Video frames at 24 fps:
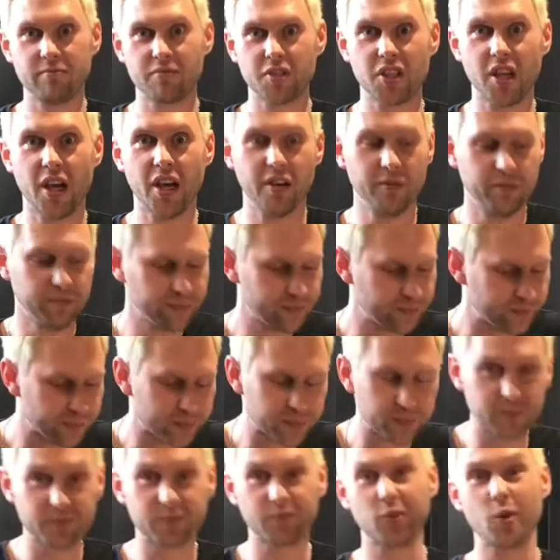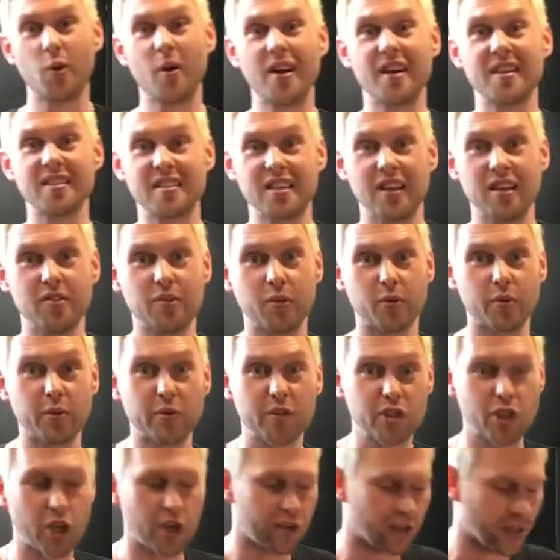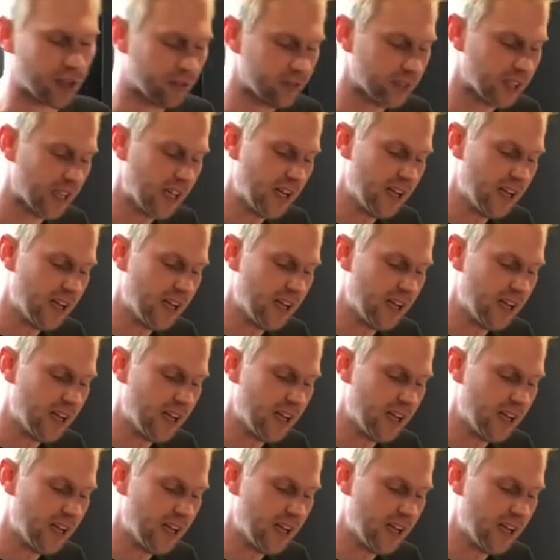So, quite easy, I thought we would show you.